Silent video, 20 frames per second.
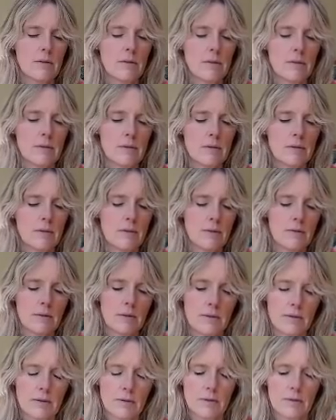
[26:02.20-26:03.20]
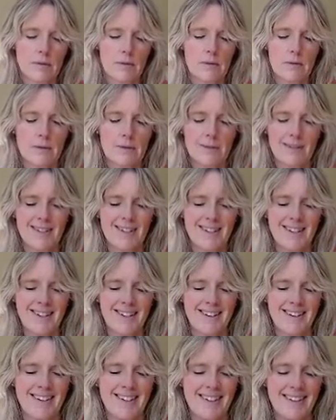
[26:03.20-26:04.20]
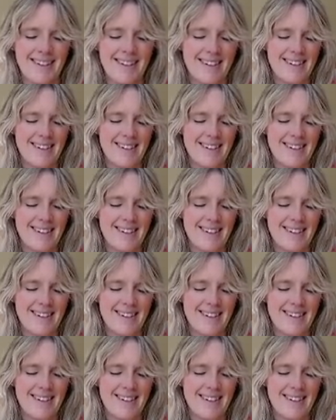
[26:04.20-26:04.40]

Nobody speaks.